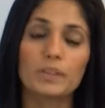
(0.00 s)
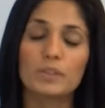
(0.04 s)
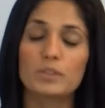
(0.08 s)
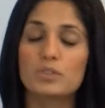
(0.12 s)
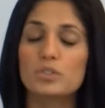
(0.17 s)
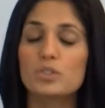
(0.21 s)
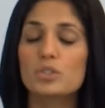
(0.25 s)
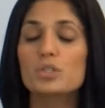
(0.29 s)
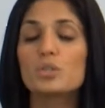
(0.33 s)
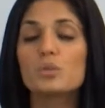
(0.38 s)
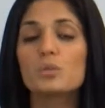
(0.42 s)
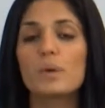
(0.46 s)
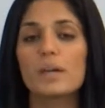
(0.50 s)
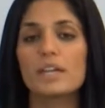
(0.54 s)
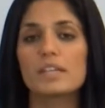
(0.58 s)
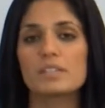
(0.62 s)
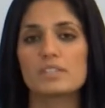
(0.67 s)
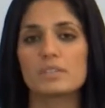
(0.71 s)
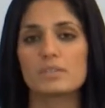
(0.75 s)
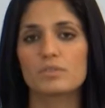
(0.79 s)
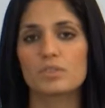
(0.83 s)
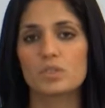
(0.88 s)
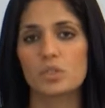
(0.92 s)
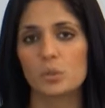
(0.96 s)
there's two
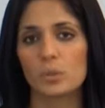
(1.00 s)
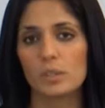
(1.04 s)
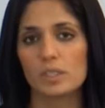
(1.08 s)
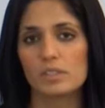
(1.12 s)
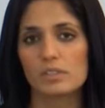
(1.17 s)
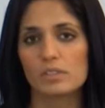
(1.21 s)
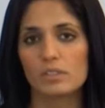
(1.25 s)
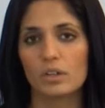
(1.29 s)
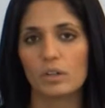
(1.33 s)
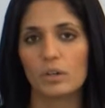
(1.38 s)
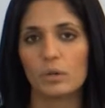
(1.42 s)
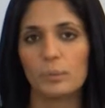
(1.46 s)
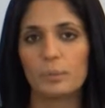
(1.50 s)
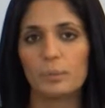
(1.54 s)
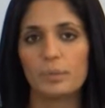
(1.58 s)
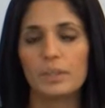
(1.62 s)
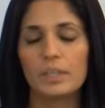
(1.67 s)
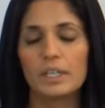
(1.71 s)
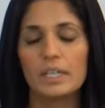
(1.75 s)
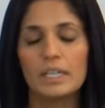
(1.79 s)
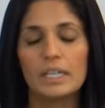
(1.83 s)
ways of doing so.